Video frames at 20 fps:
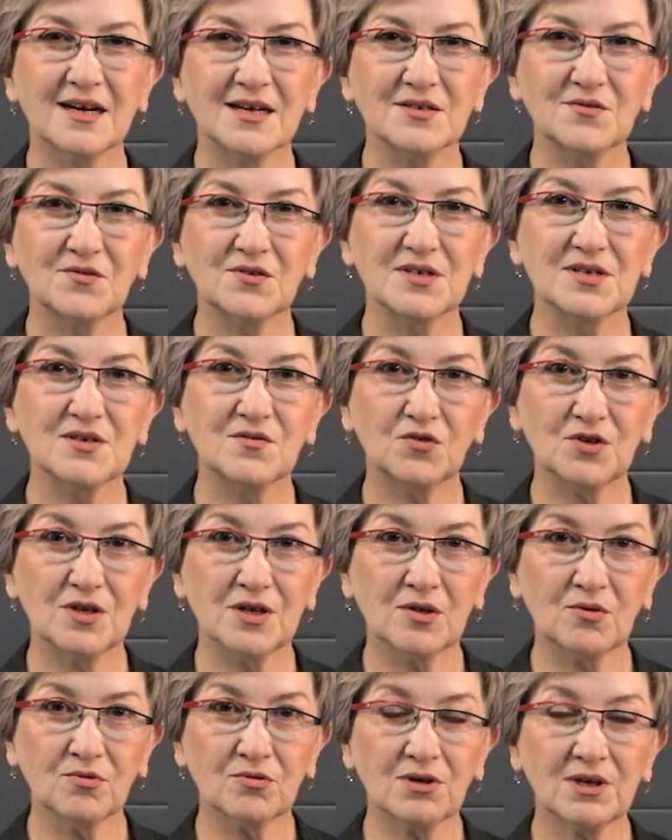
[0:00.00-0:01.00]
Hello!
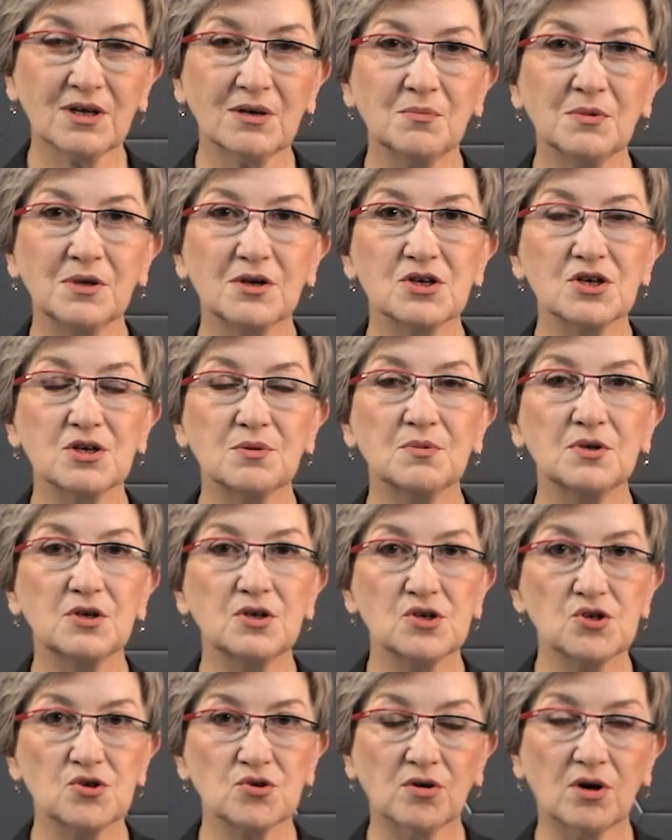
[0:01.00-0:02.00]
Today
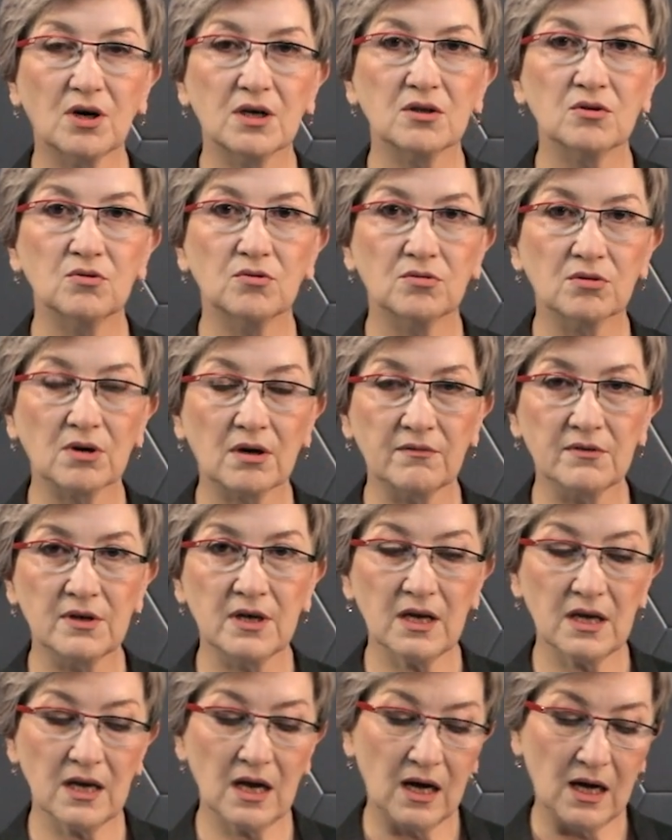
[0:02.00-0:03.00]
in class we are
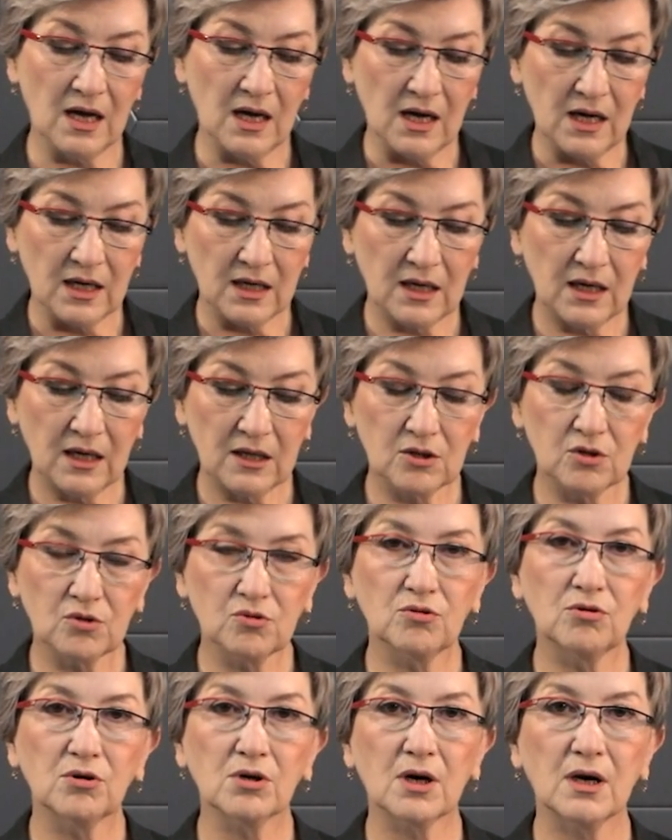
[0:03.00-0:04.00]
going to solve another
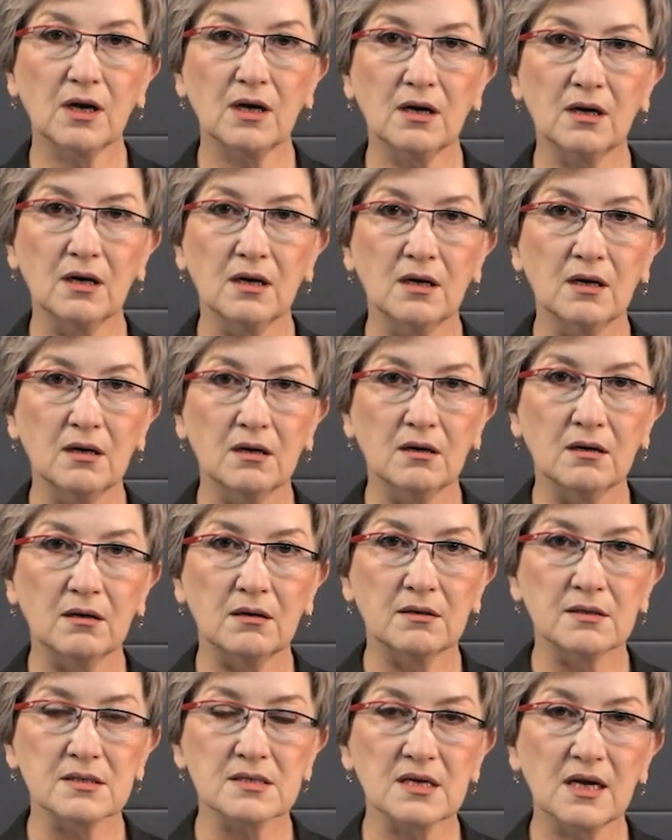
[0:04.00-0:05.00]
equation that
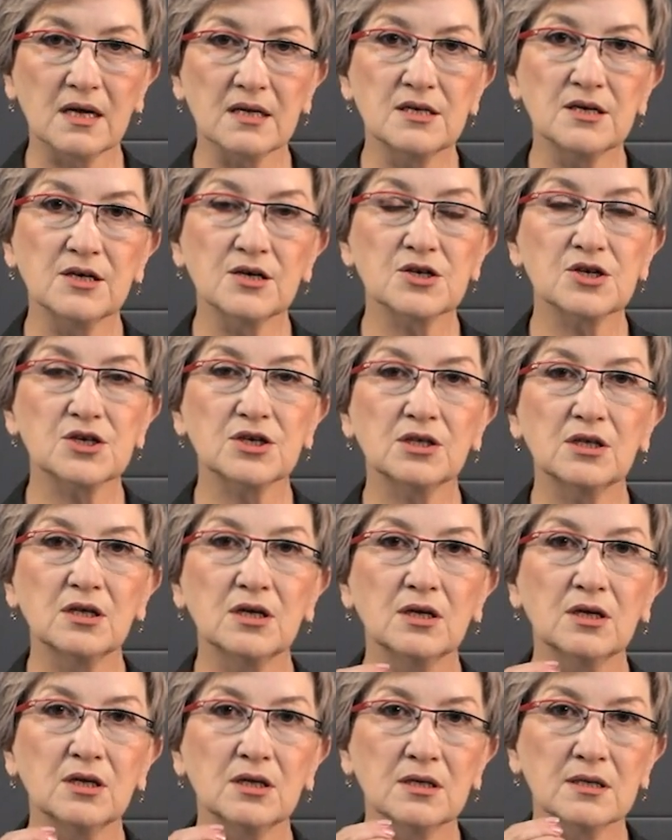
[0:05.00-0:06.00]
contains a
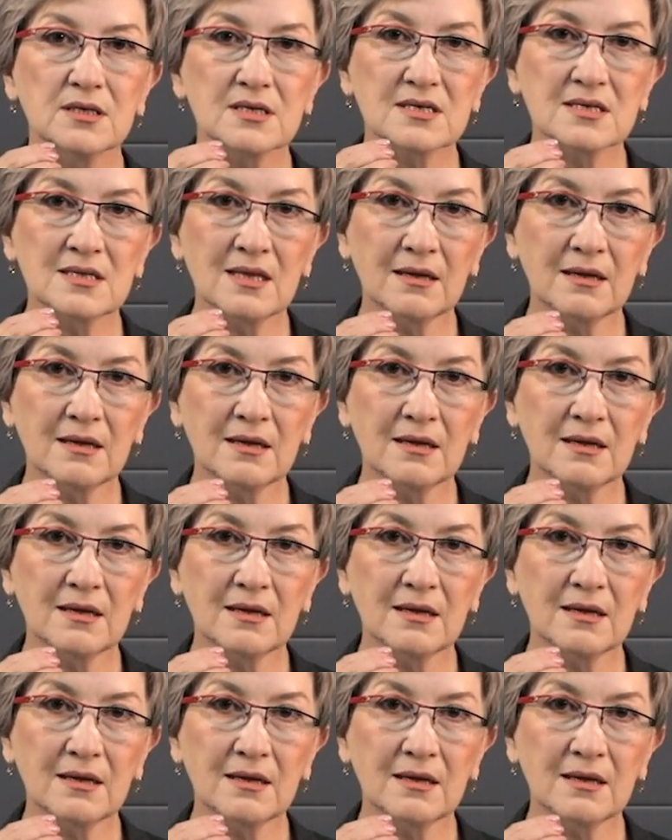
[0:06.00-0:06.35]
denominator.